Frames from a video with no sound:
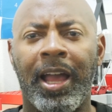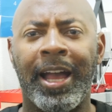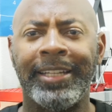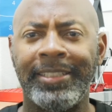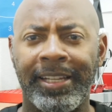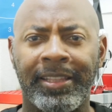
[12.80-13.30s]

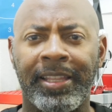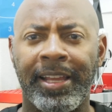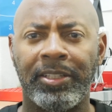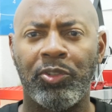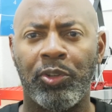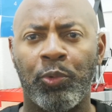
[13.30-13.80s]
I take
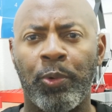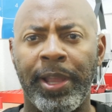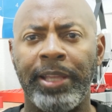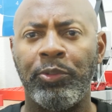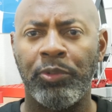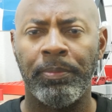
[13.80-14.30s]
that to the
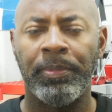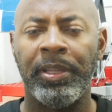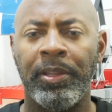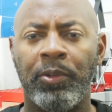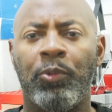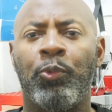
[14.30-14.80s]
range with
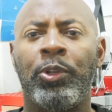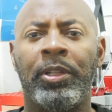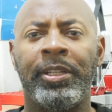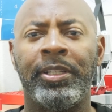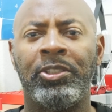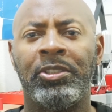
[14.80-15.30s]
me
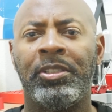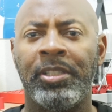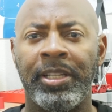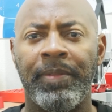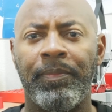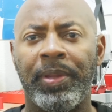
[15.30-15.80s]
religiously